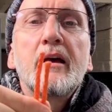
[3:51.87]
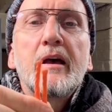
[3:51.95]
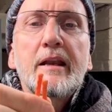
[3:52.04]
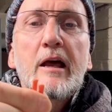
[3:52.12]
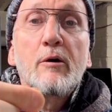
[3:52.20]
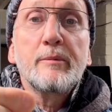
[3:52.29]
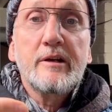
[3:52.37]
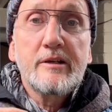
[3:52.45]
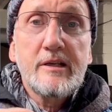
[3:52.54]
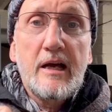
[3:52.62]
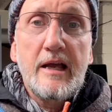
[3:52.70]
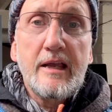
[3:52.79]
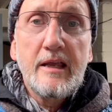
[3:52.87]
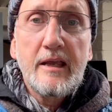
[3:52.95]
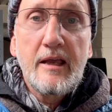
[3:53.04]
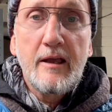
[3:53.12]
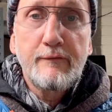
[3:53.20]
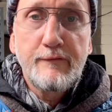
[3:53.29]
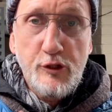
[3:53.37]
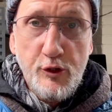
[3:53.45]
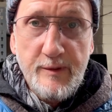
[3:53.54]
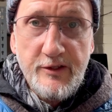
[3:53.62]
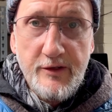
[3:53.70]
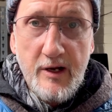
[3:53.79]
And now I'm going to tie a
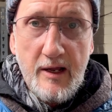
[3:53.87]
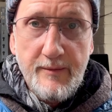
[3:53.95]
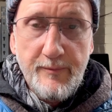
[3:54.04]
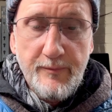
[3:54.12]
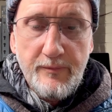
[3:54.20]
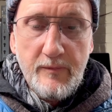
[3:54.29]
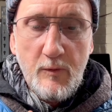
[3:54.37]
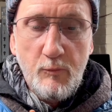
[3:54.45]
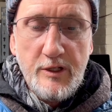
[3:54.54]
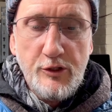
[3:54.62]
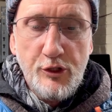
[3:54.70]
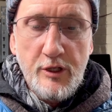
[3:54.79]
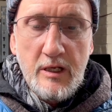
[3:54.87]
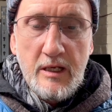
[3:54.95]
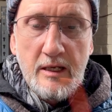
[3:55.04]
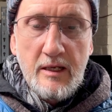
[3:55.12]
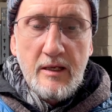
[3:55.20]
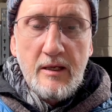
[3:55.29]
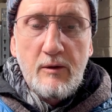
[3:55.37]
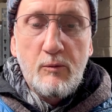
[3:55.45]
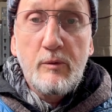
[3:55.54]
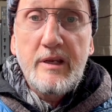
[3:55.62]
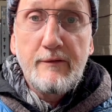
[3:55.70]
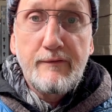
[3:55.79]
fisherman's knot, which
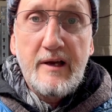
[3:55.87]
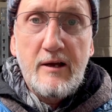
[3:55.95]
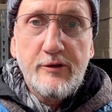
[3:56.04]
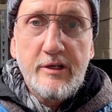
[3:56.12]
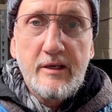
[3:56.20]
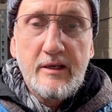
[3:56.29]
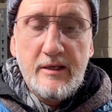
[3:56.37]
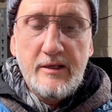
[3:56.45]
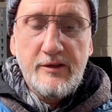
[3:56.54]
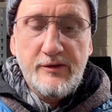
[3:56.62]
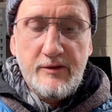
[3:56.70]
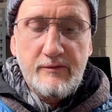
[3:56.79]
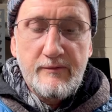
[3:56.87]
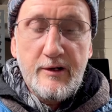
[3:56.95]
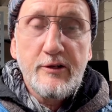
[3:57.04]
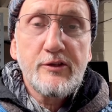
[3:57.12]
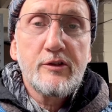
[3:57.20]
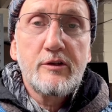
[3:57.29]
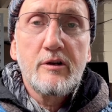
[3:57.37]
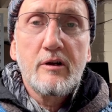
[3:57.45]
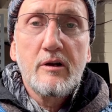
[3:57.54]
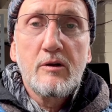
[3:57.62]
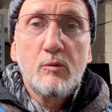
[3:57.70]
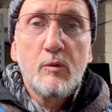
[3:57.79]
we have found is a very
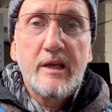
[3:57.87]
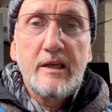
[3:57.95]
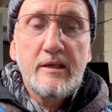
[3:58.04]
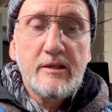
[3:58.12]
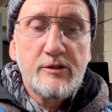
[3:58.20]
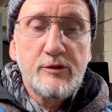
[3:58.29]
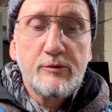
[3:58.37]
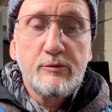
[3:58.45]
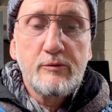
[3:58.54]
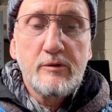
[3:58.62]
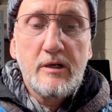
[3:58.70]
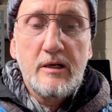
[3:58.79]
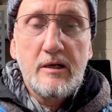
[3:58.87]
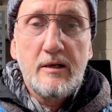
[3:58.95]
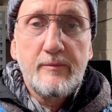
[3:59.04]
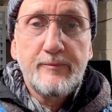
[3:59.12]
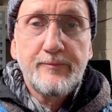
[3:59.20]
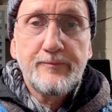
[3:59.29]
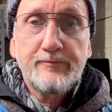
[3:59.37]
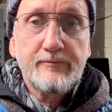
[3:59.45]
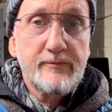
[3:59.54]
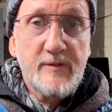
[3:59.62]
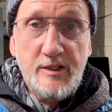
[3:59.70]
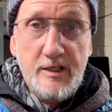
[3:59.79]
secure way to
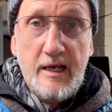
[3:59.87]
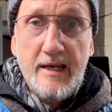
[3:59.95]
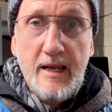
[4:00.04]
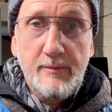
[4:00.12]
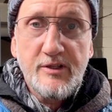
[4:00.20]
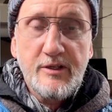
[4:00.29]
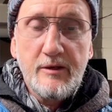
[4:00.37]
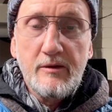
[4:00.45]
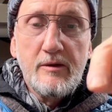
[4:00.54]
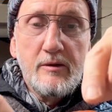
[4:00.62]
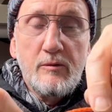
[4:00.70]
tie Amsteel.